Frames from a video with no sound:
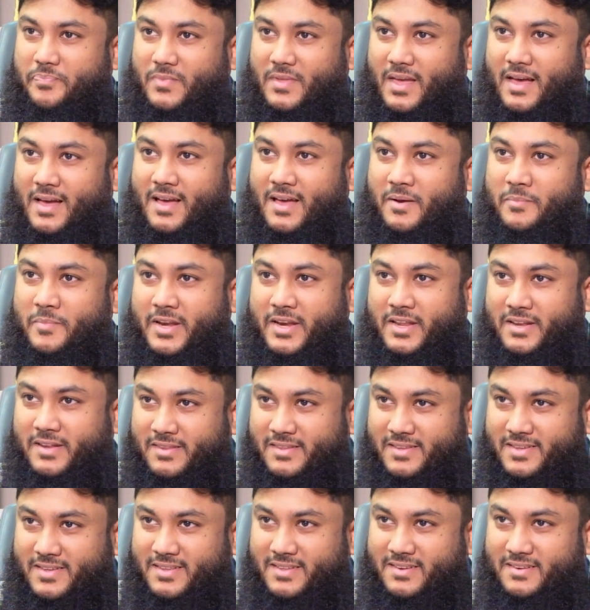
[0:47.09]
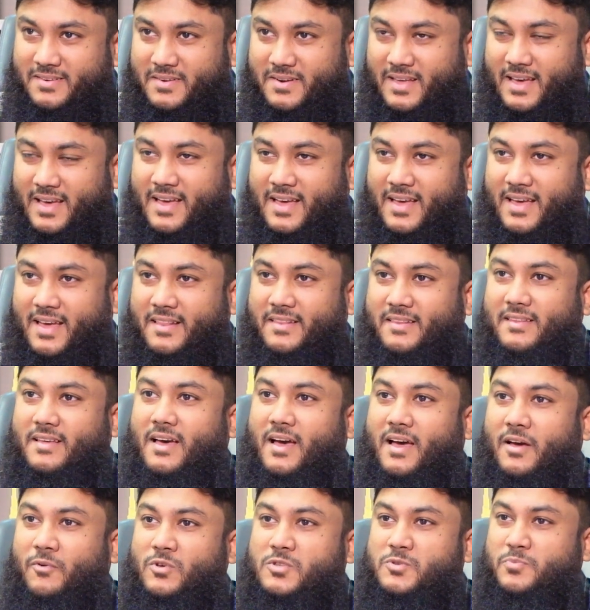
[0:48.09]
I'm an Indian and
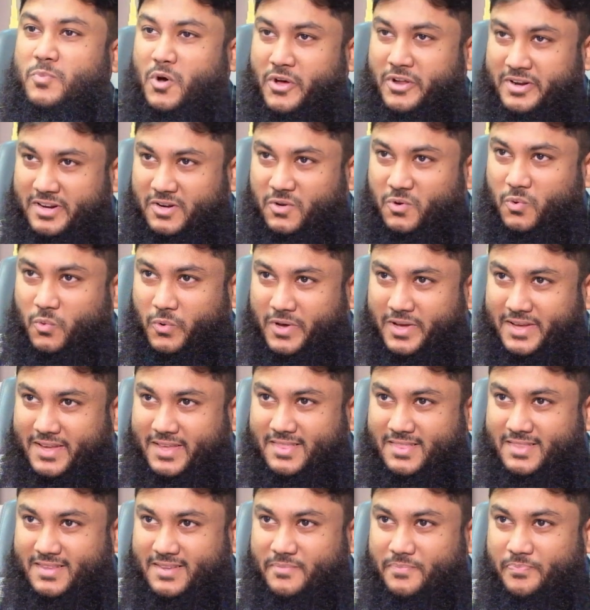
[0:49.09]
I was born in Kuwait.